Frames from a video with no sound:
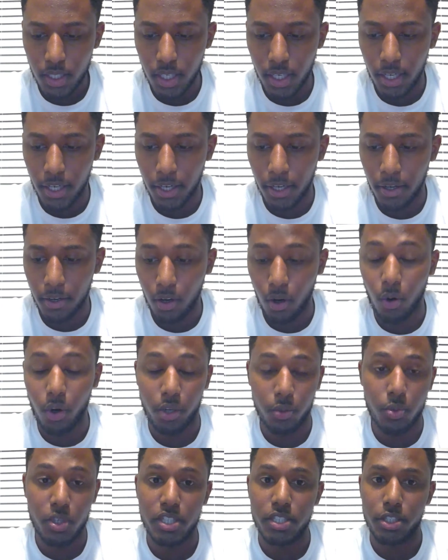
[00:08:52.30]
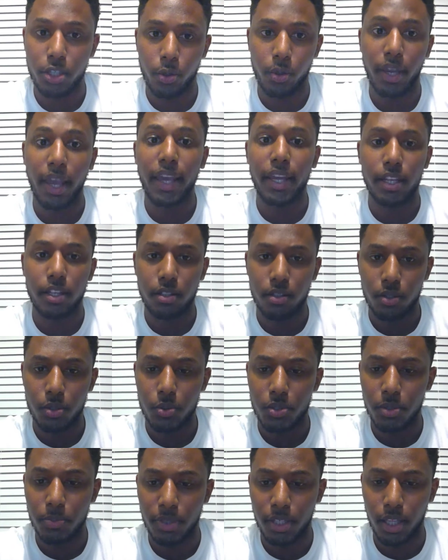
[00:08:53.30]
Or who he's created you
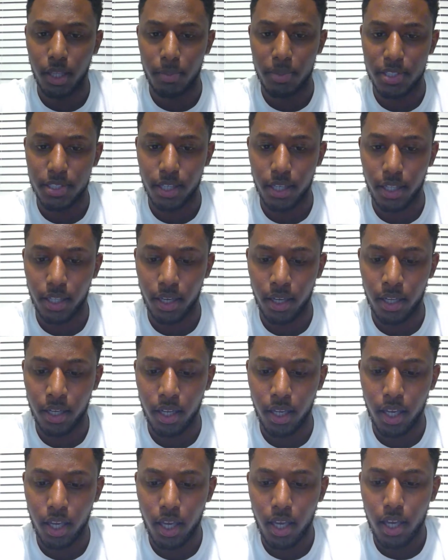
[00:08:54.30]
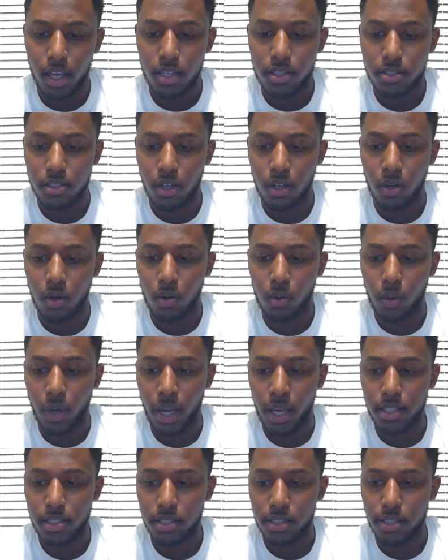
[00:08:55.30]
to be, let me say that. So what
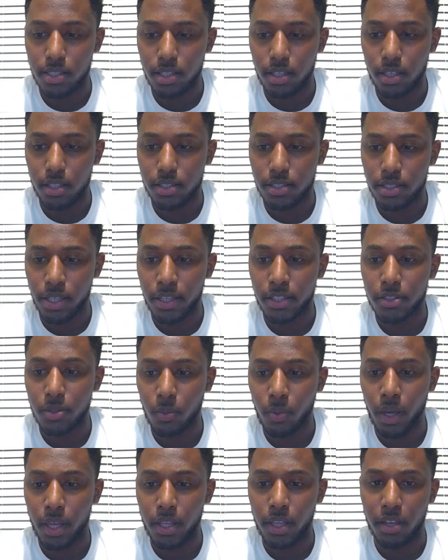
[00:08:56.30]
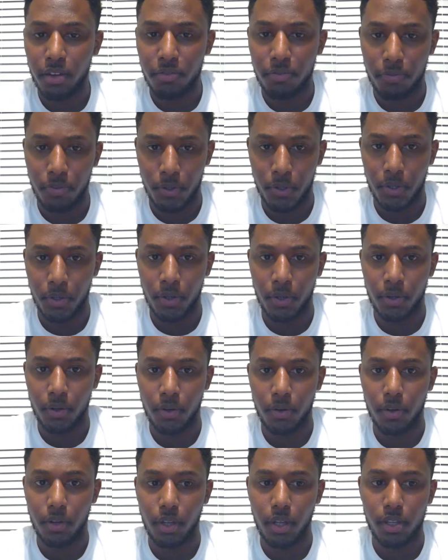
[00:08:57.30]
actually takes away that
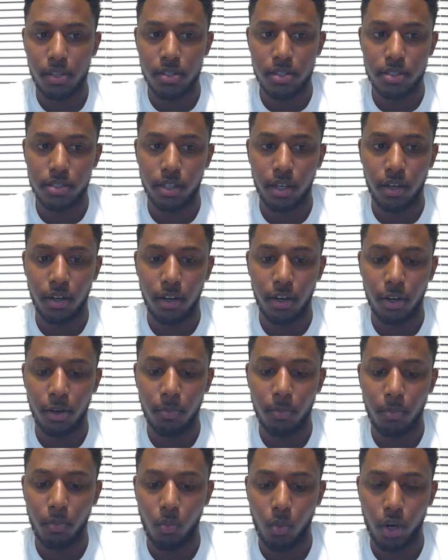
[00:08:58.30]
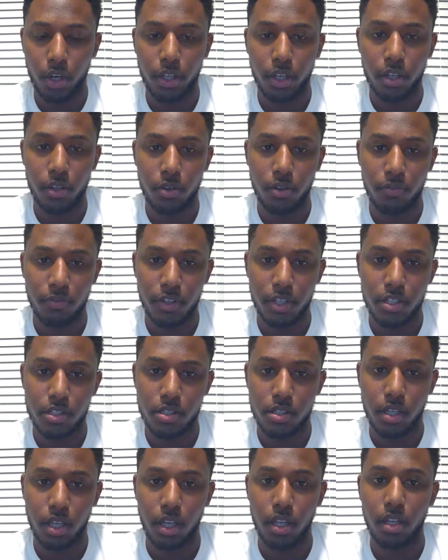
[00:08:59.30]
fear is working in your
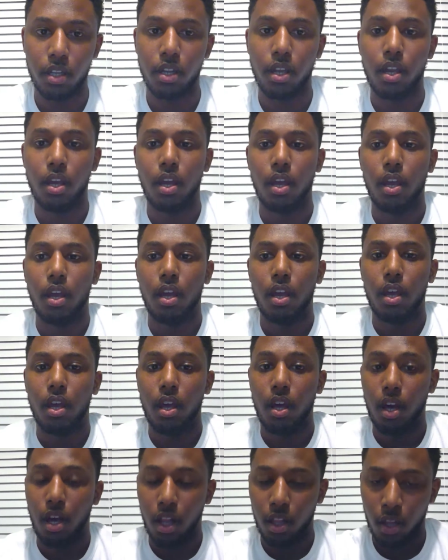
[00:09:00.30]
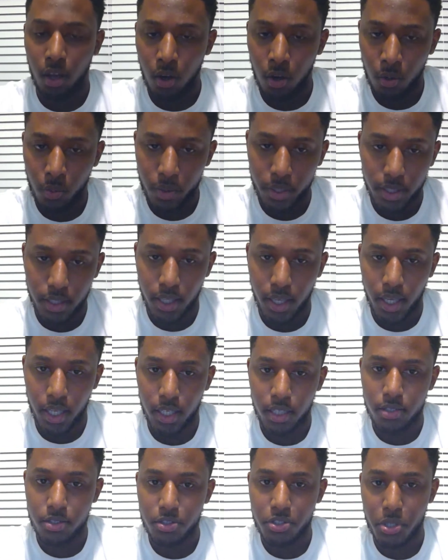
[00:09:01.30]
vision. And along with
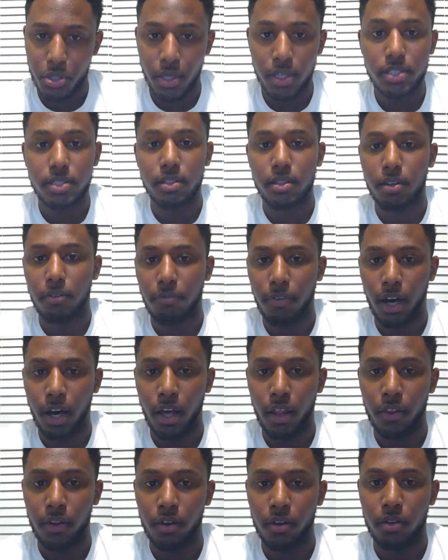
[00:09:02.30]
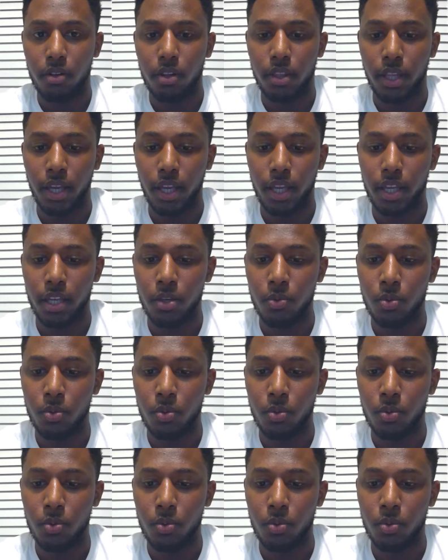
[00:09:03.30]
that is trusting the Father that he